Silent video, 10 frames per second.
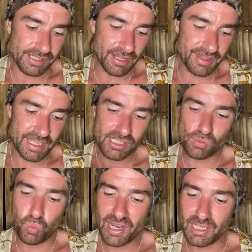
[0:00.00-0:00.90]
this
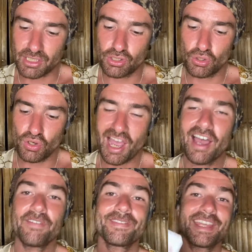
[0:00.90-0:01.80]
week you
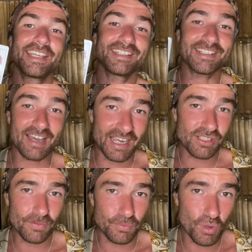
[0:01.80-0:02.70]
have the Knight
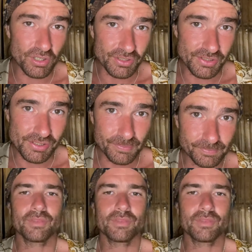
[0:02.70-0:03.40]
of Wands.